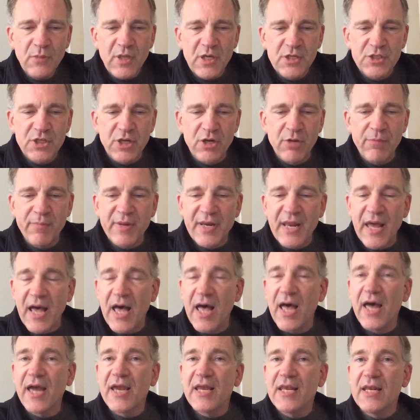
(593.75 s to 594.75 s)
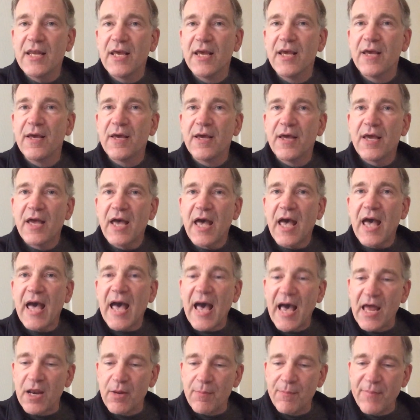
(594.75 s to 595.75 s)
So number 9,
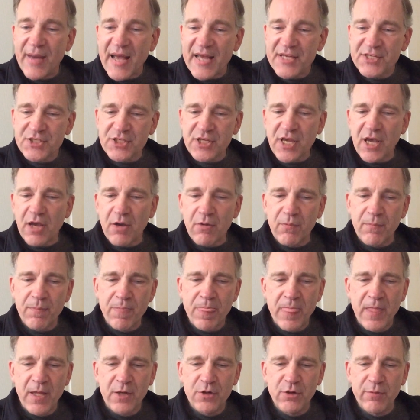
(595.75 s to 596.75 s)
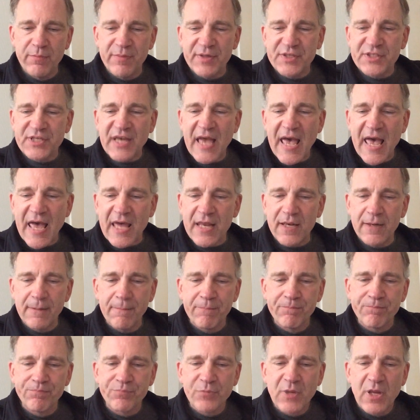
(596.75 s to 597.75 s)
Alan Pascoe. Number
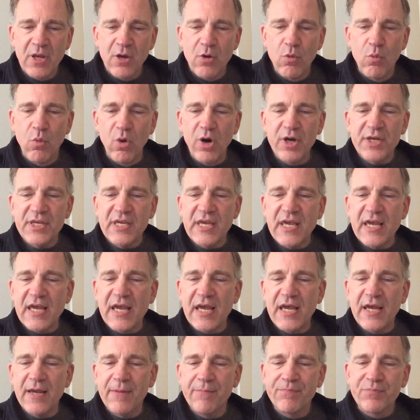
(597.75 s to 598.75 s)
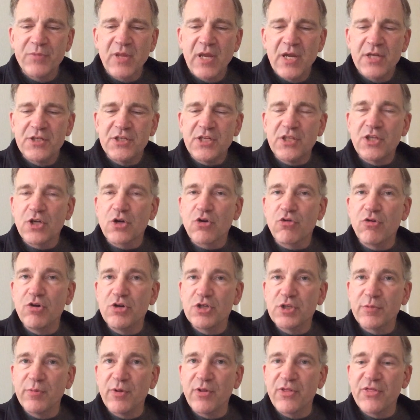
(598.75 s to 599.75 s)
10, What year did the
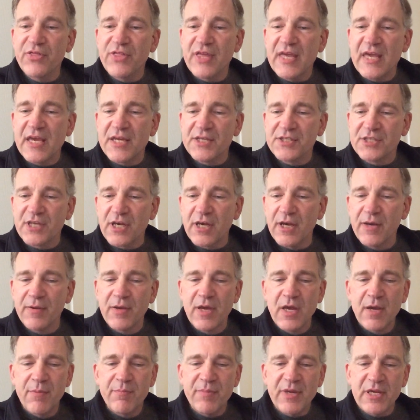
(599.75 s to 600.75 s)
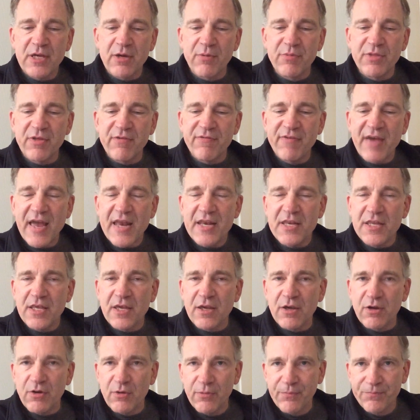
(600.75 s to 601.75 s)
Crucible Theatre become the
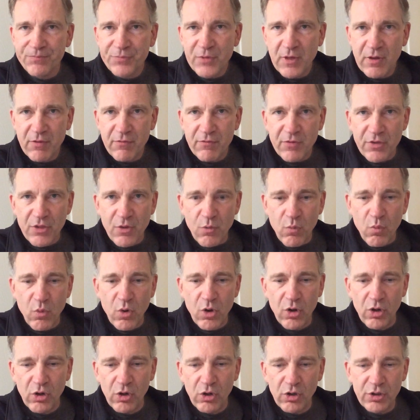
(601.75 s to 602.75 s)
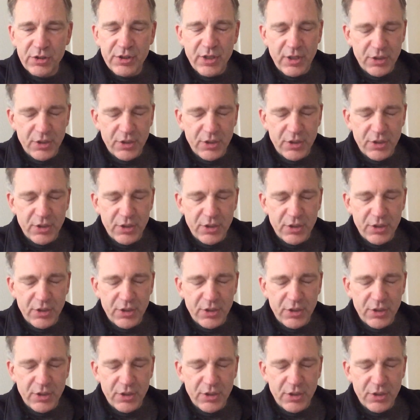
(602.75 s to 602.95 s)
venue for the World